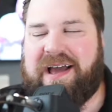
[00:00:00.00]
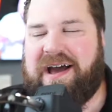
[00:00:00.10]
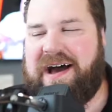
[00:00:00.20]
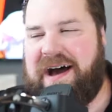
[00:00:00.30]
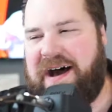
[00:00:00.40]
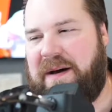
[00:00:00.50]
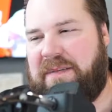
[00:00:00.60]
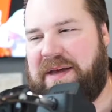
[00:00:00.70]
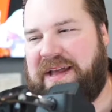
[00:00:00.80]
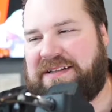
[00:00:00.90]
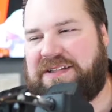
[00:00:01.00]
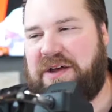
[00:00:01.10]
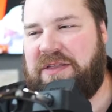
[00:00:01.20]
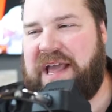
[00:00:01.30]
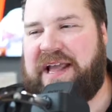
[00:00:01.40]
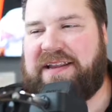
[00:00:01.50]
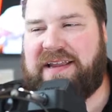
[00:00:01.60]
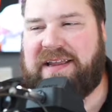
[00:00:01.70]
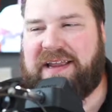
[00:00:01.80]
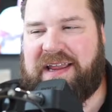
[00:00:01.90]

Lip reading: and so they had to